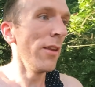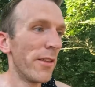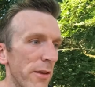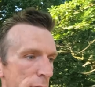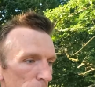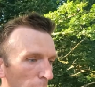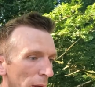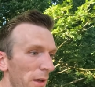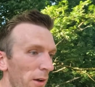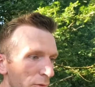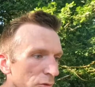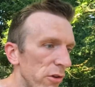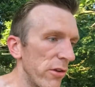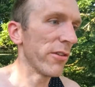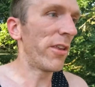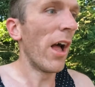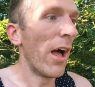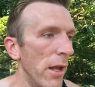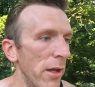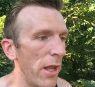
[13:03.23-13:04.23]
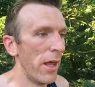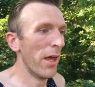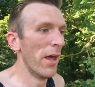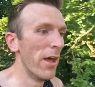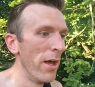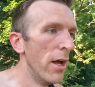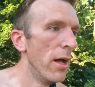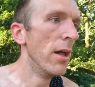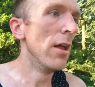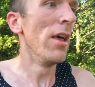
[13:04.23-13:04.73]
this week I've just done
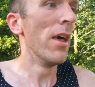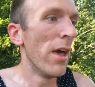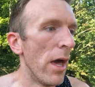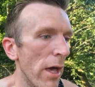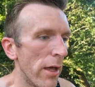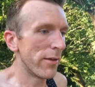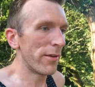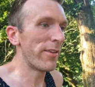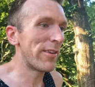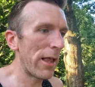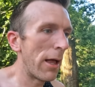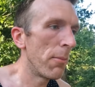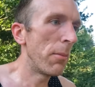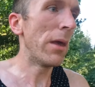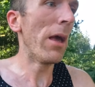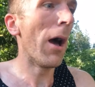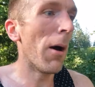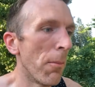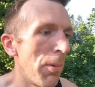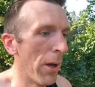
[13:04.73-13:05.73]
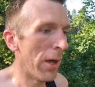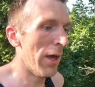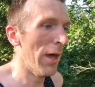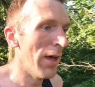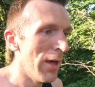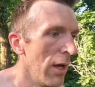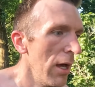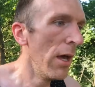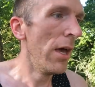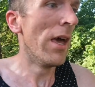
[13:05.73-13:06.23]
has set me up
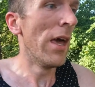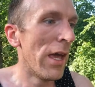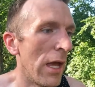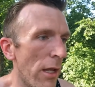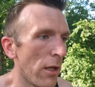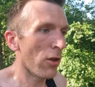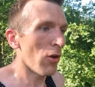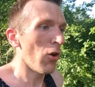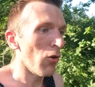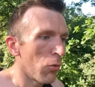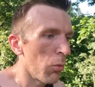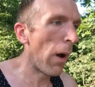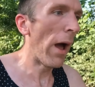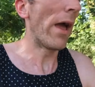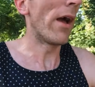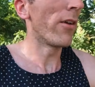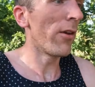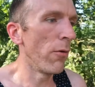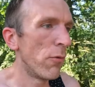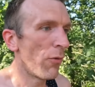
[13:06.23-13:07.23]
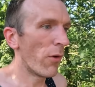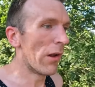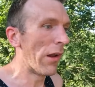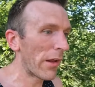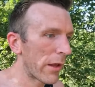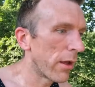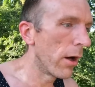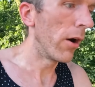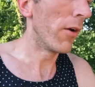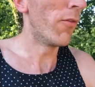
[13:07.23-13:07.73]
in a good way I don't
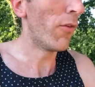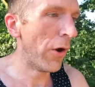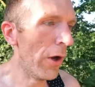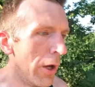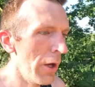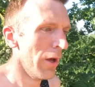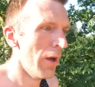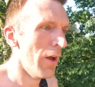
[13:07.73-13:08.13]
feel like I've